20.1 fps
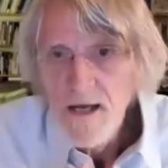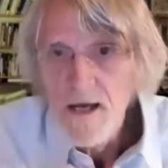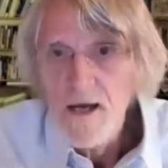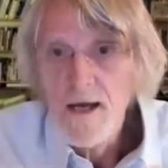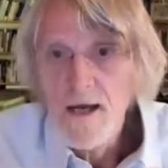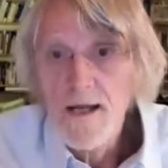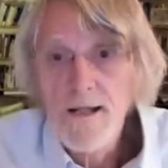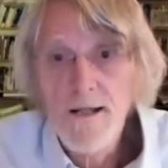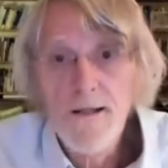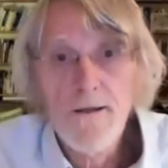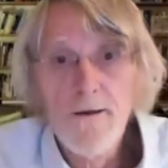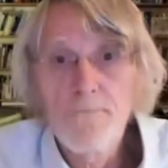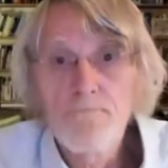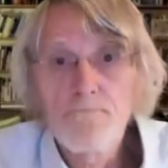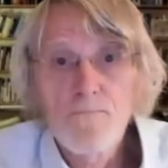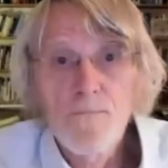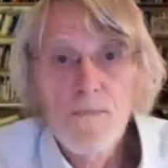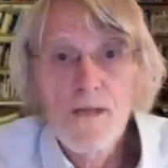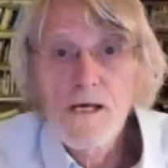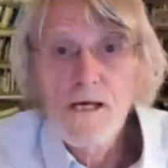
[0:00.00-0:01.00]
And
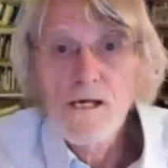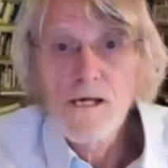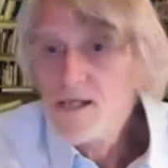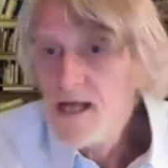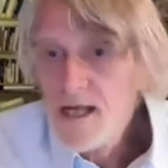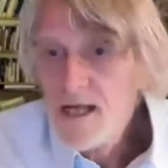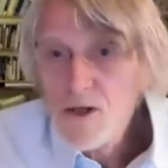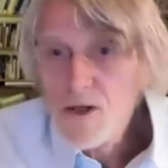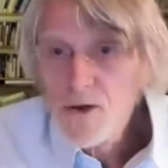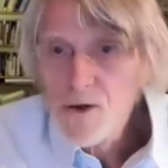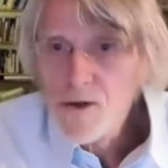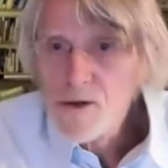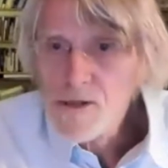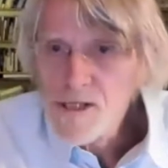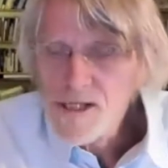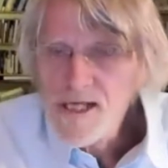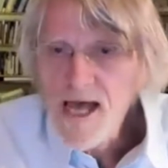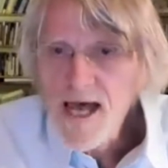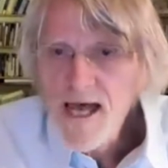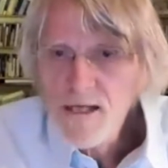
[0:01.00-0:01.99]
is that a
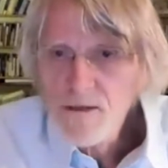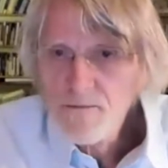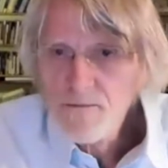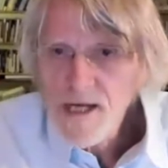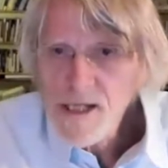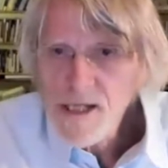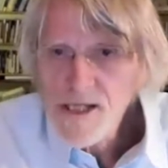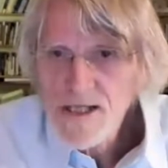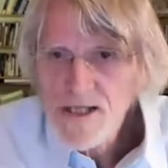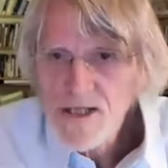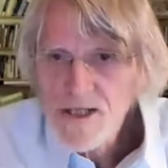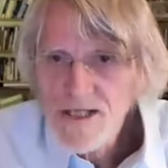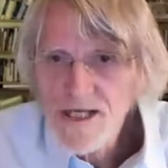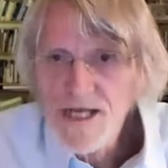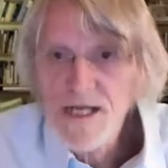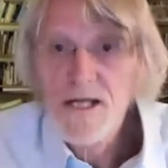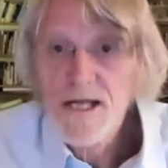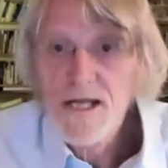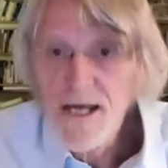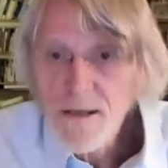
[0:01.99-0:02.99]
sad message?
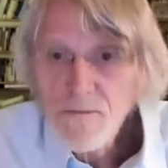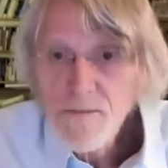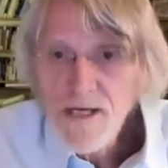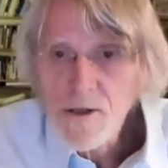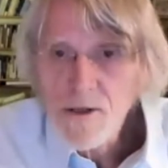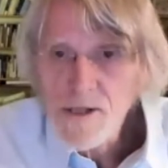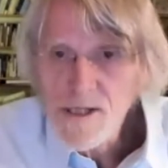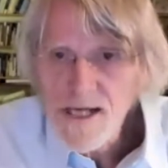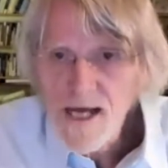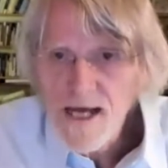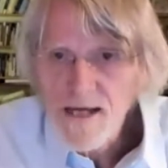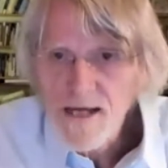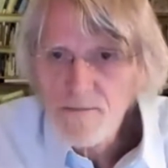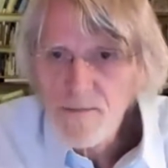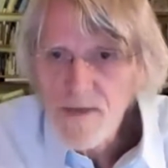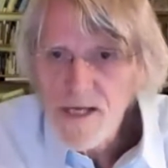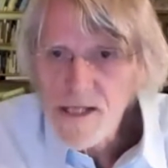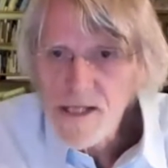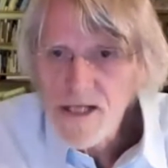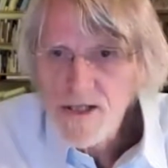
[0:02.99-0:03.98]
It can be a sad
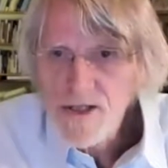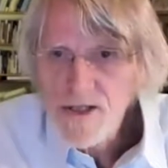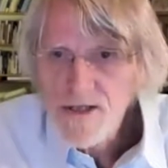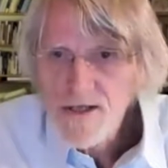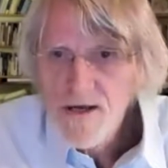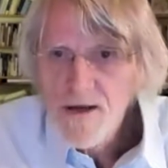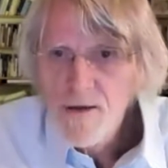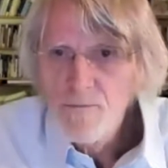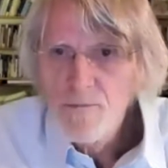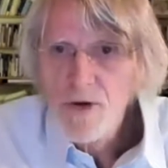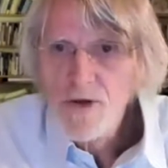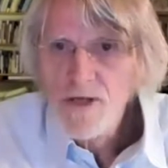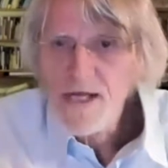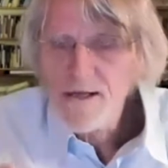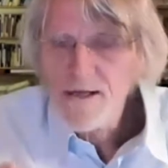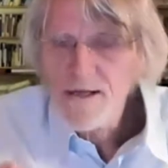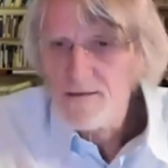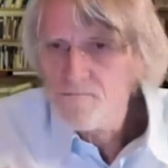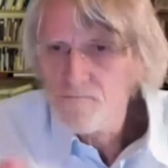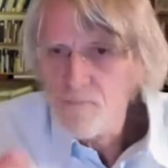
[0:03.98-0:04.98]
message, but
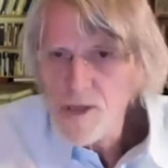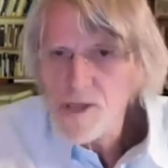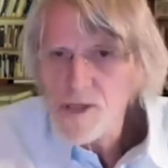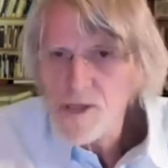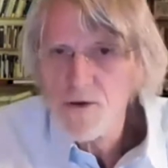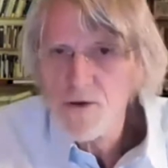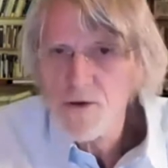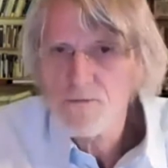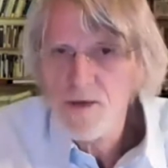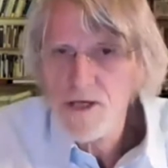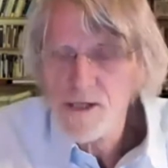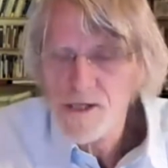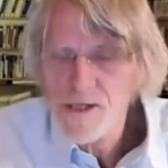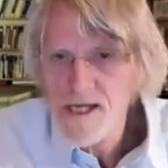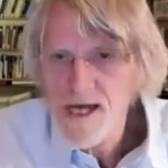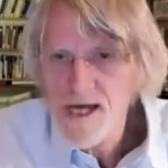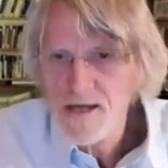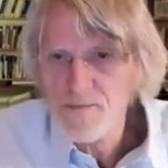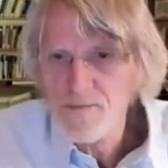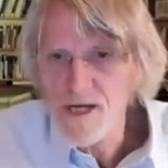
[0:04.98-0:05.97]
it must not be a
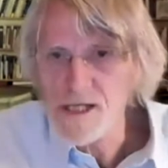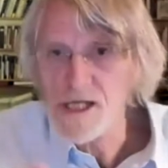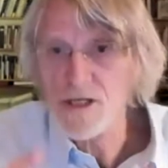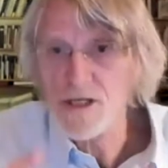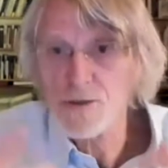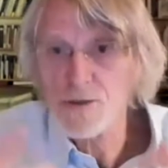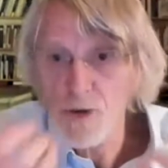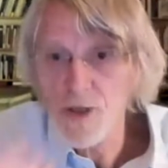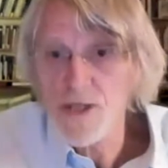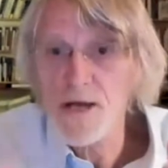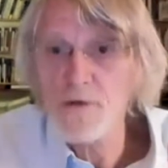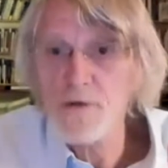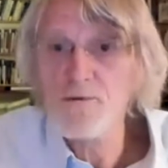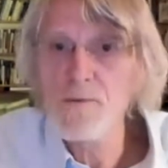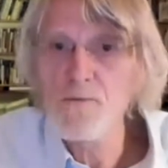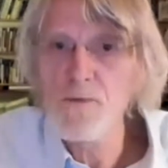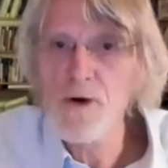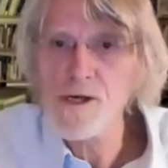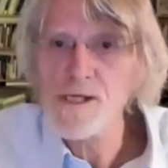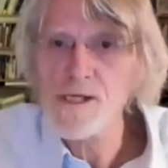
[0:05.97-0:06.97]
sad message. But then we
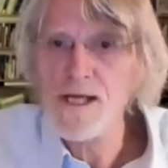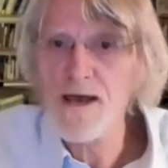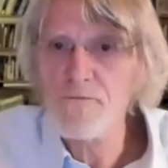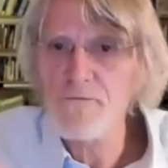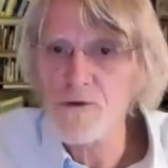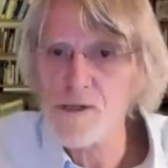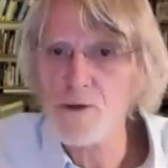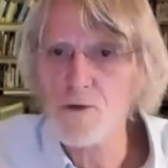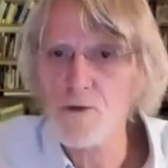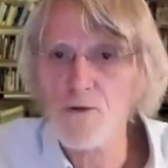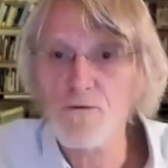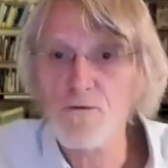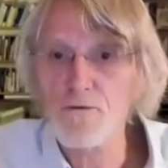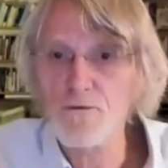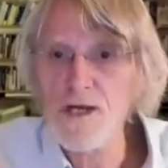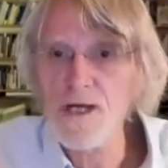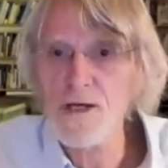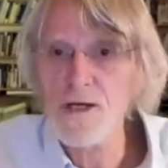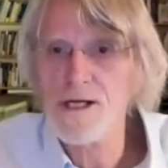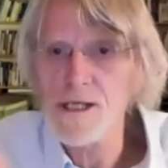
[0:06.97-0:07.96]
must have a sort of
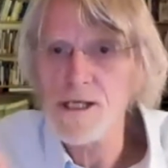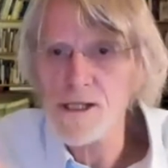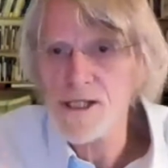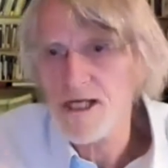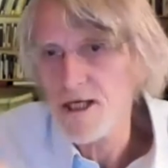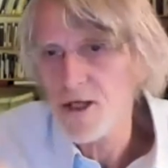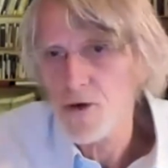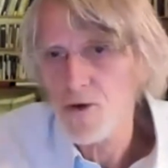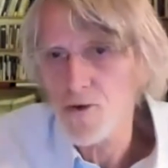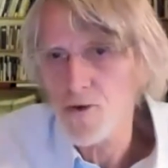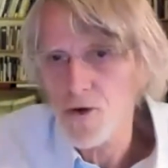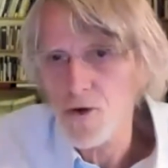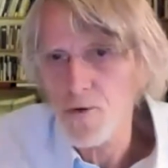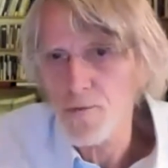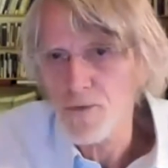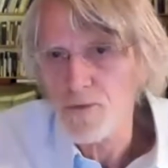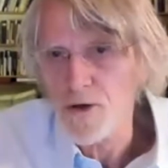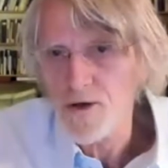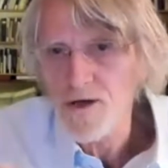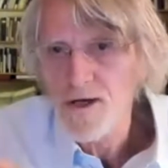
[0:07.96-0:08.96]
realistic
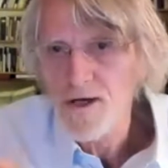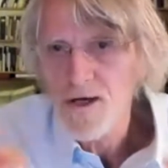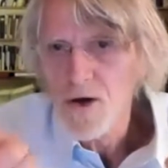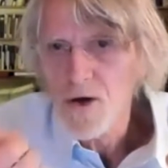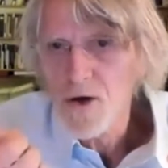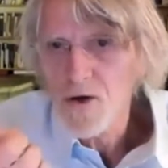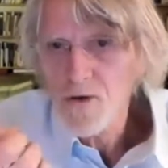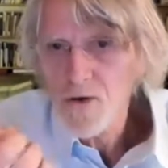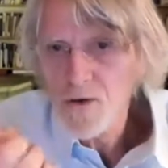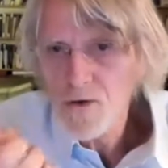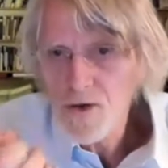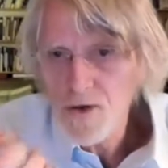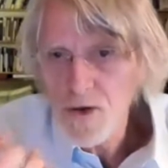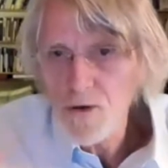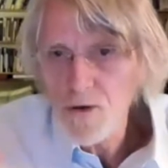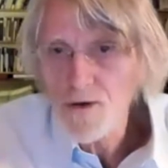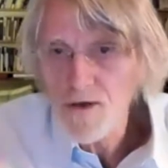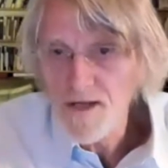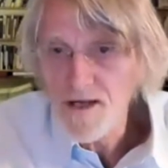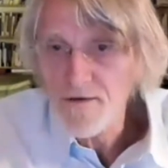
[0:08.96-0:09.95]
utopia, an
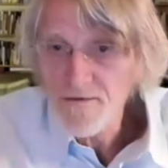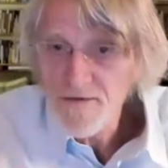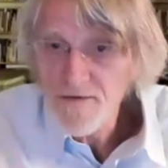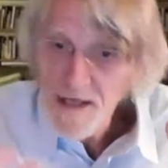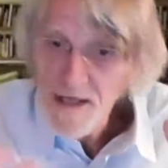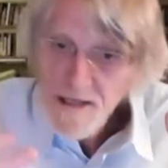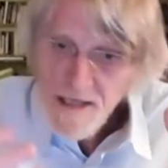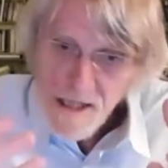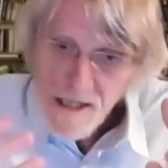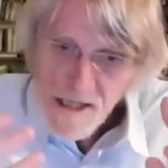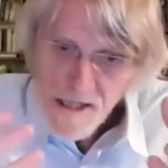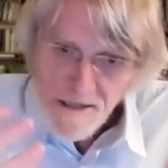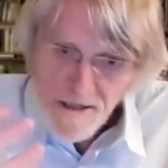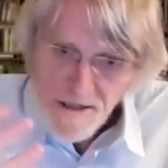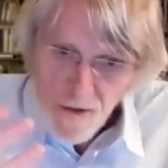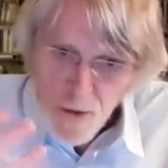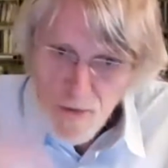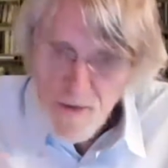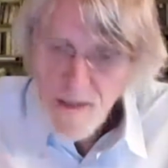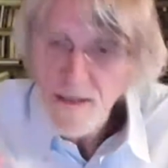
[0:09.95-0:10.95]
alternative that is
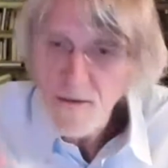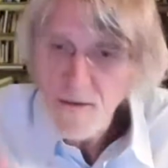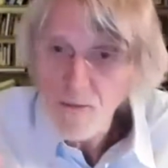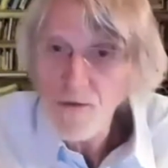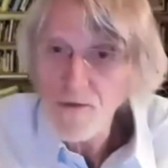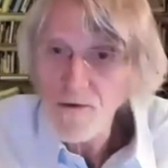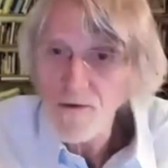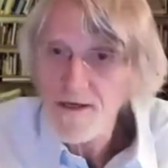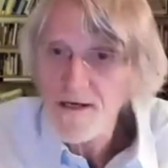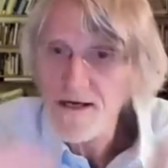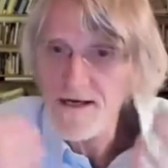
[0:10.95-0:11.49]
credible,